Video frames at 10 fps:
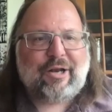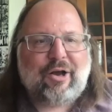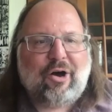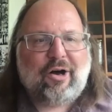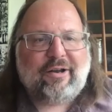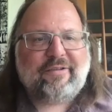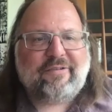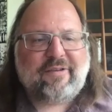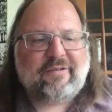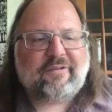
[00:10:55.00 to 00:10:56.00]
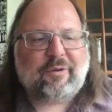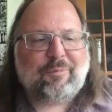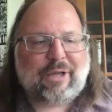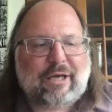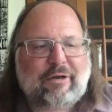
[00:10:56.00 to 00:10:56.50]
On a system
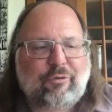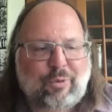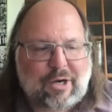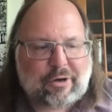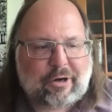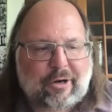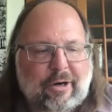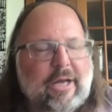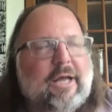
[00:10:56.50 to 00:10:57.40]
like Twitter,